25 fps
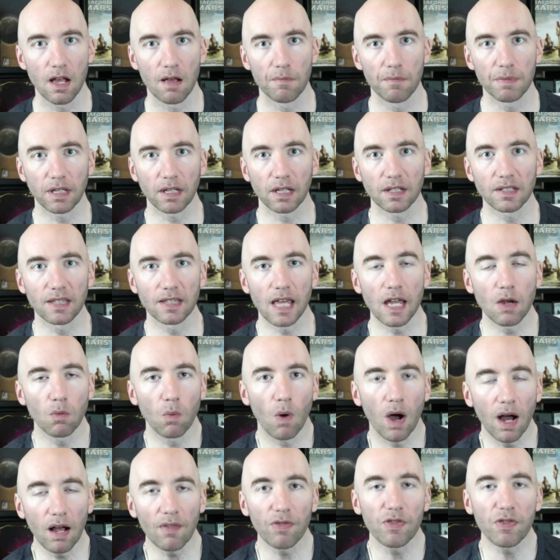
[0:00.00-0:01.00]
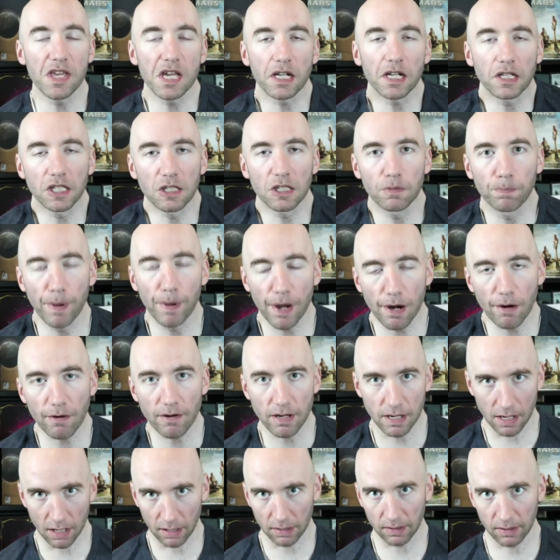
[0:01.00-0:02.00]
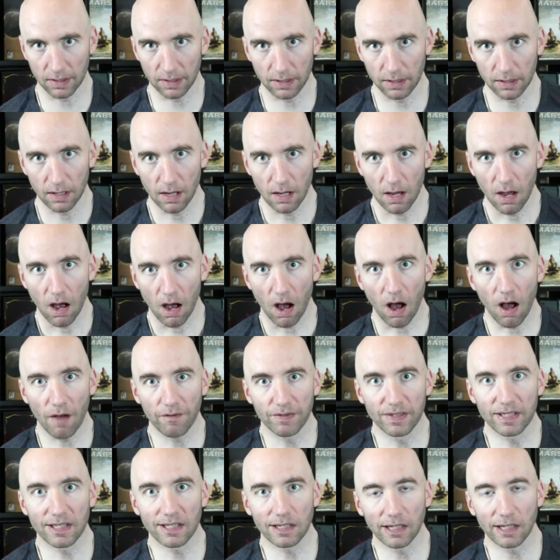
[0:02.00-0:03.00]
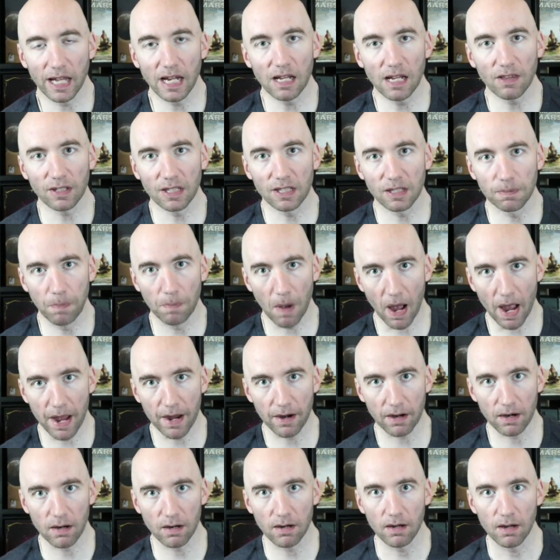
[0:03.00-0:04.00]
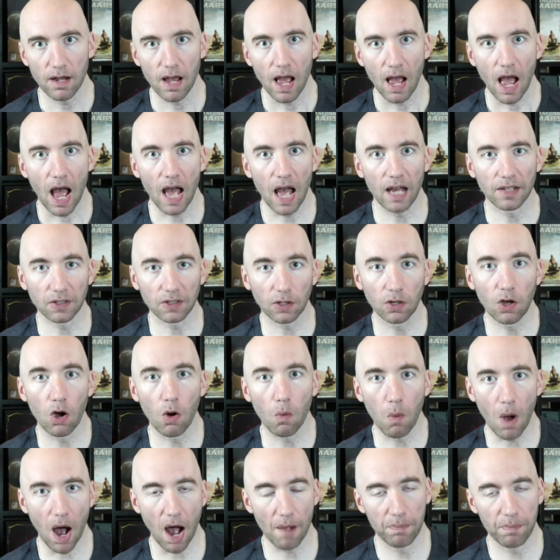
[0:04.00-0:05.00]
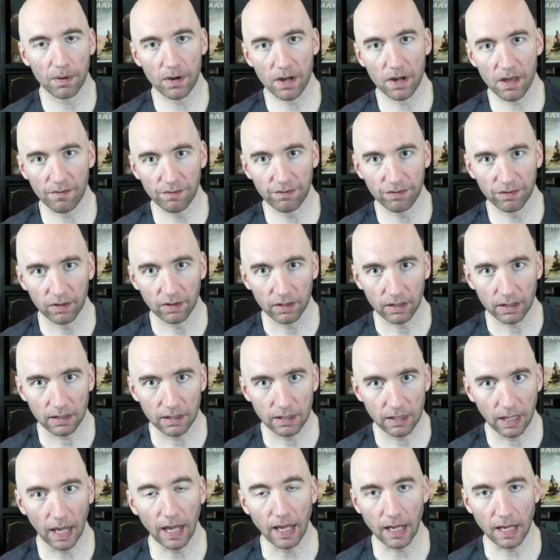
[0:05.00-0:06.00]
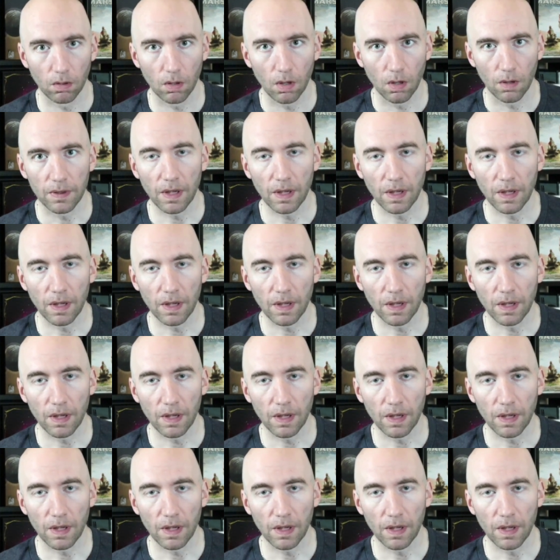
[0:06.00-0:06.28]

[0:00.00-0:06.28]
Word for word: because they want the experience of Slay the Spire as a cooperative game.